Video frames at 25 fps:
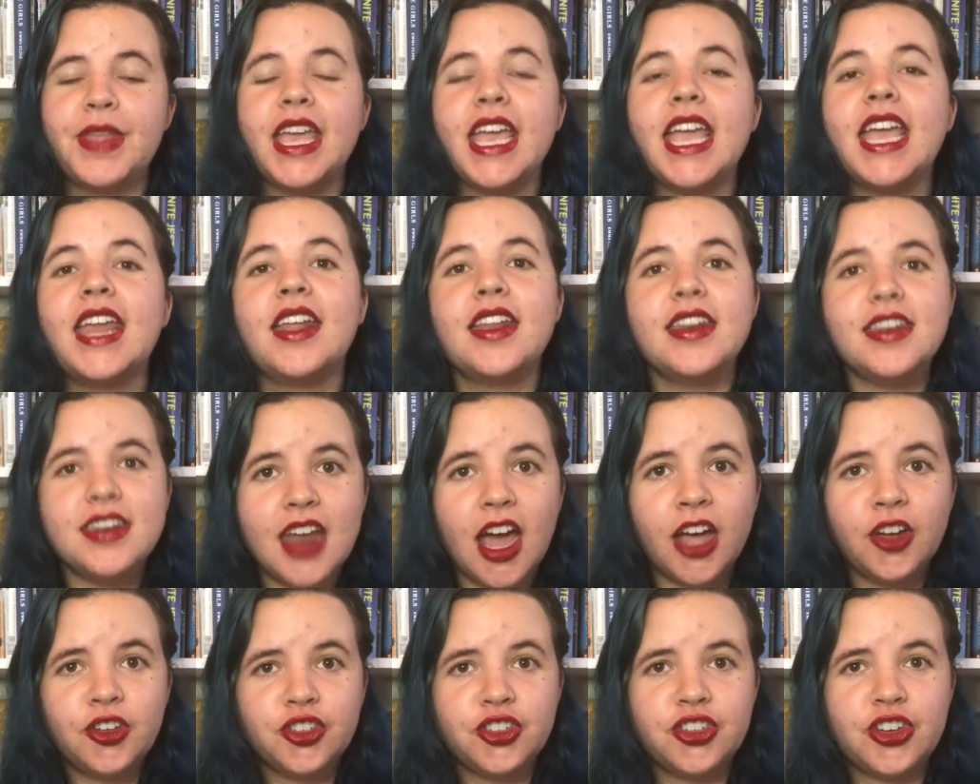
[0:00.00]
In a
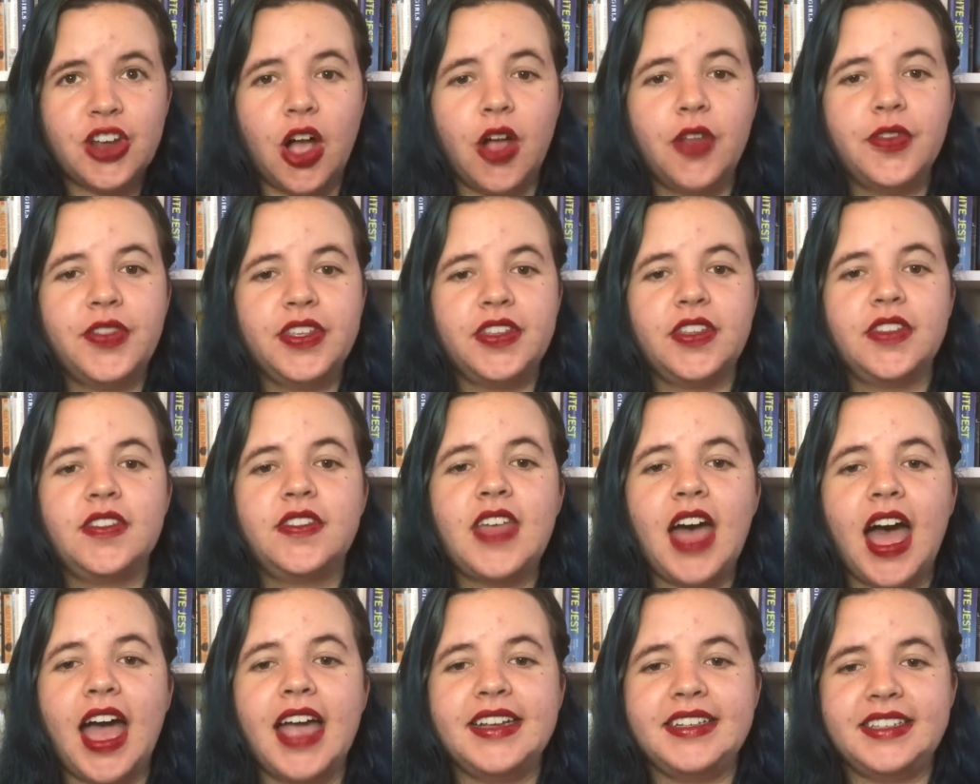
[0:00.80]
nutshell, this is
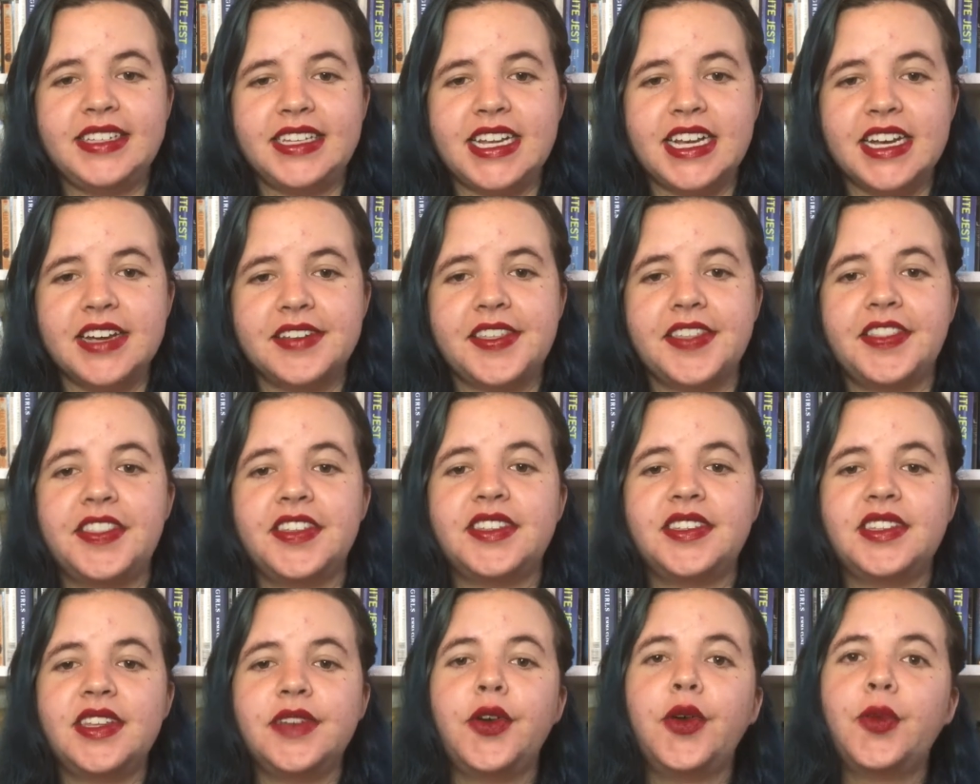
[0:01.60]
the idea that the
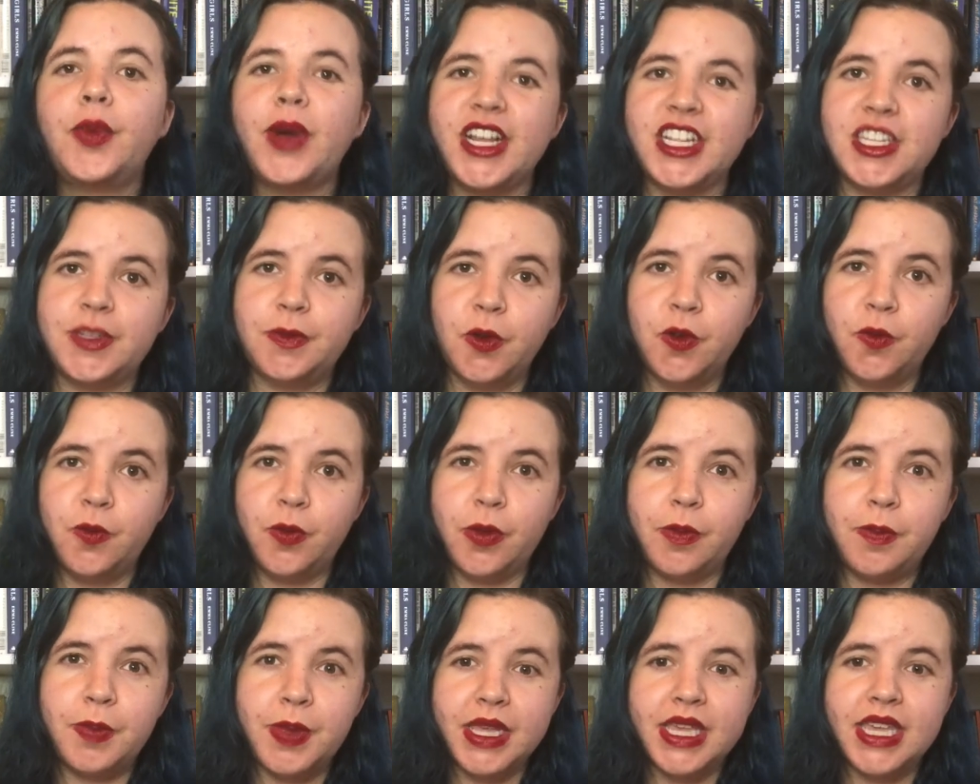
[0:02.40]
civil rights
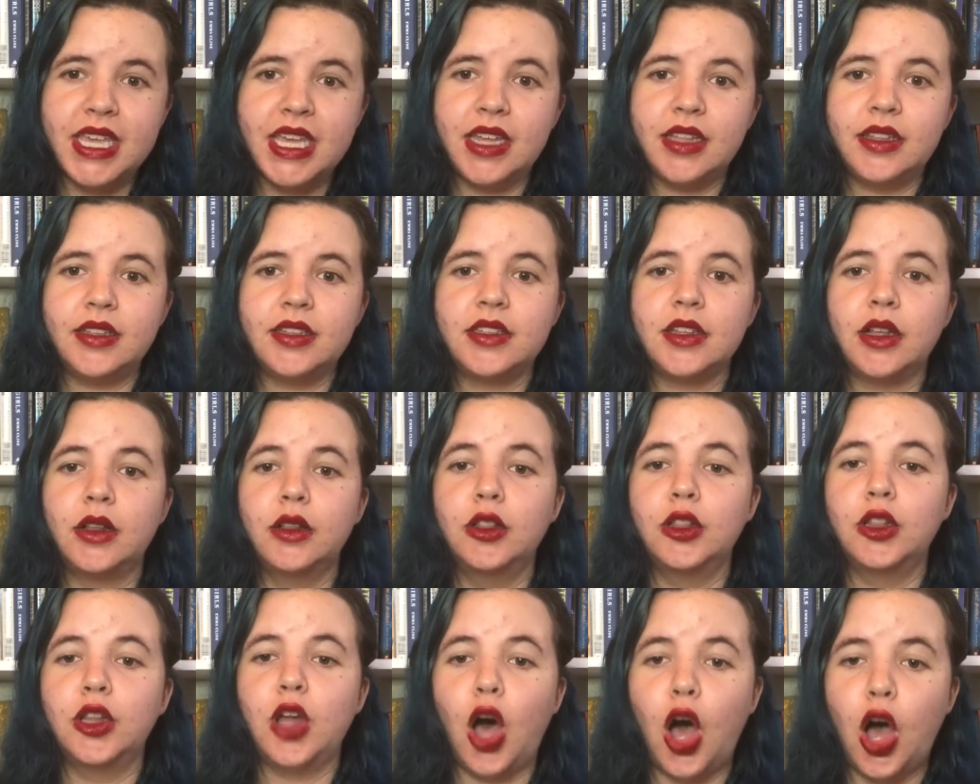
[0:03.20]
movement begins
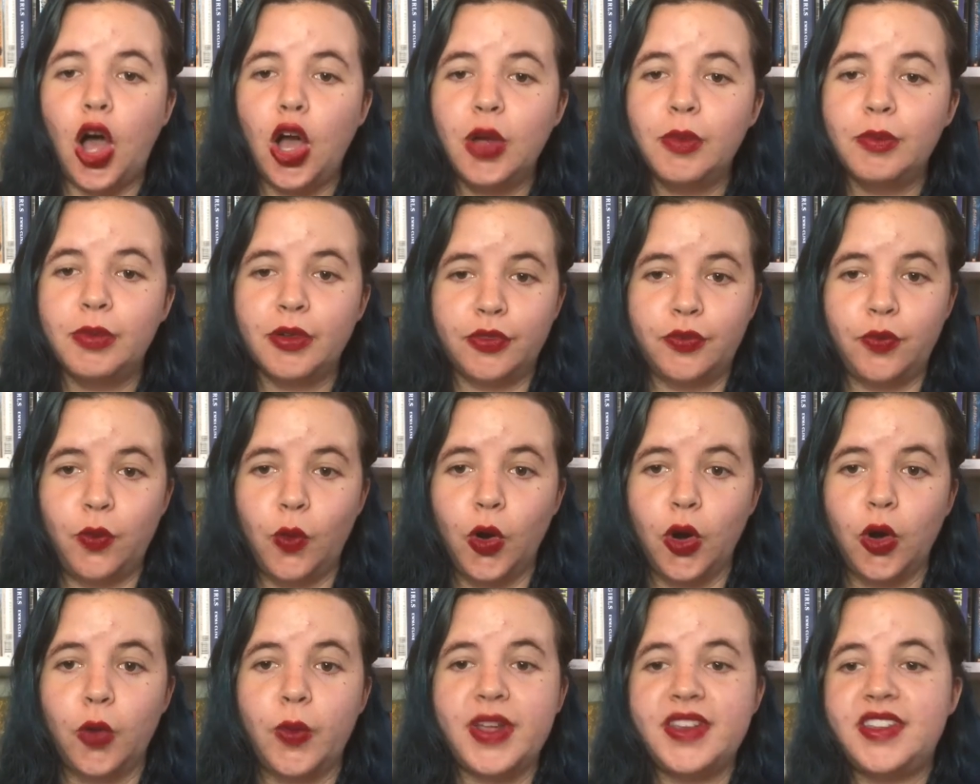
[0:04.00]
long
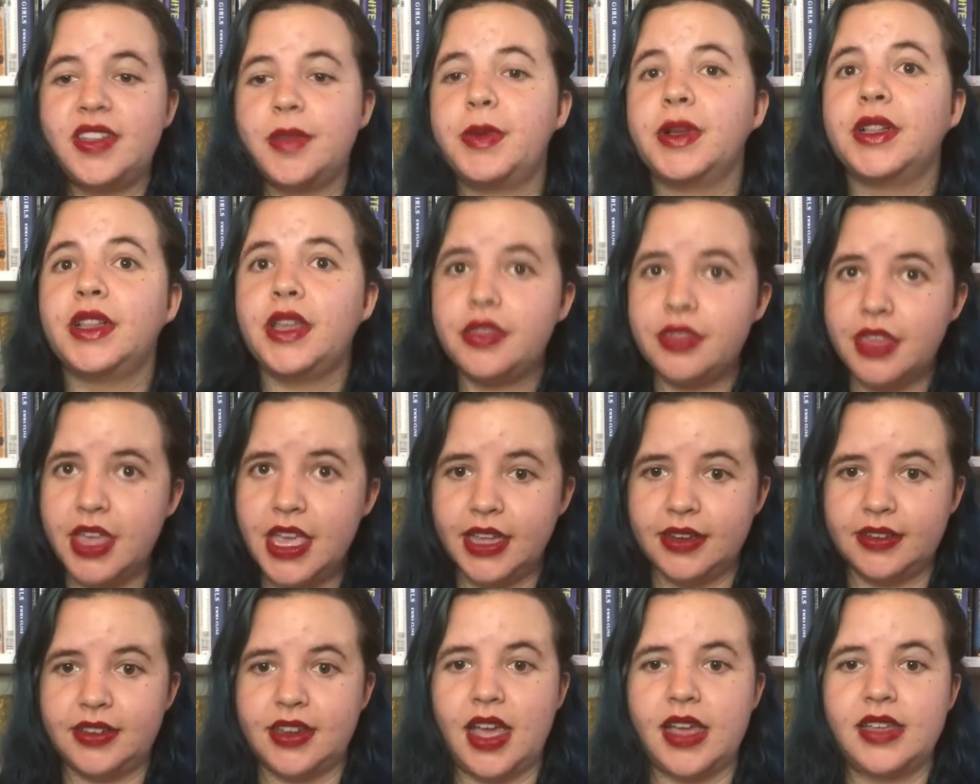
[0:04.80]
before we typically think
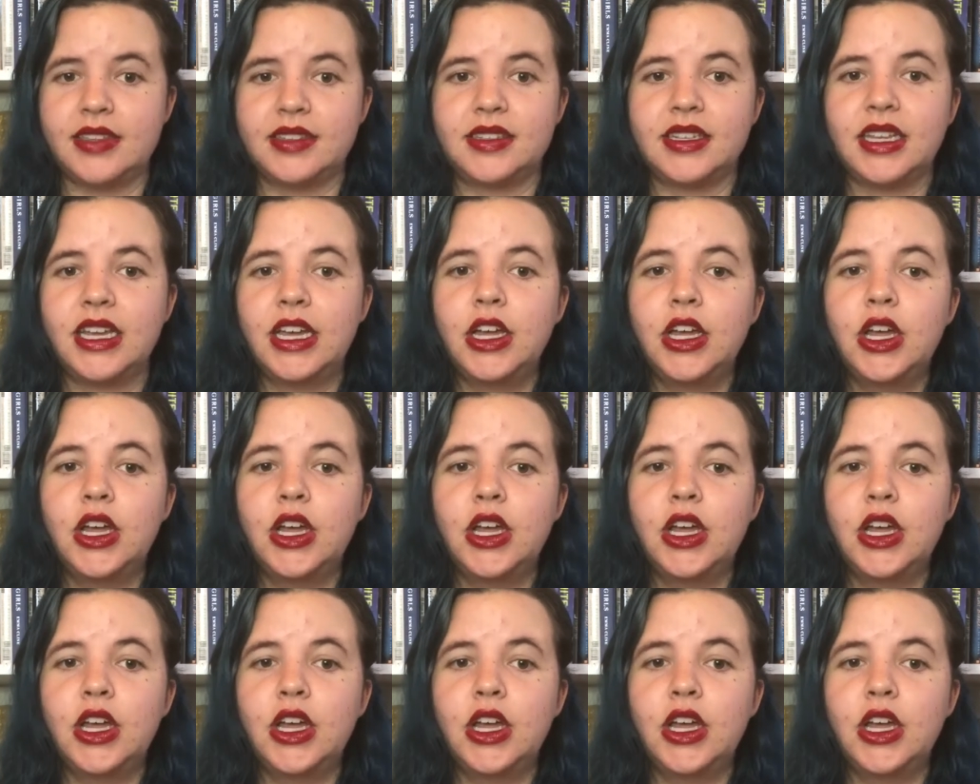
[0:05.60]
it does.